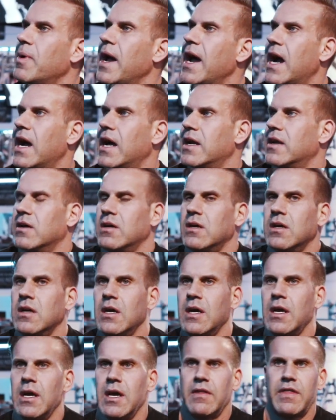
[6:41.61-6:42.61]
bad
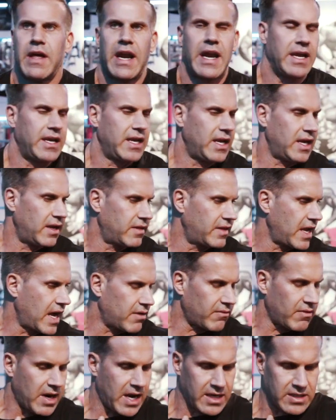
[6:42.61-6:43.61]
that I needed
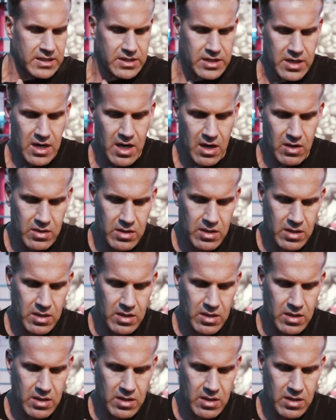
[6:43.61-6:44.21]
that rest, you know?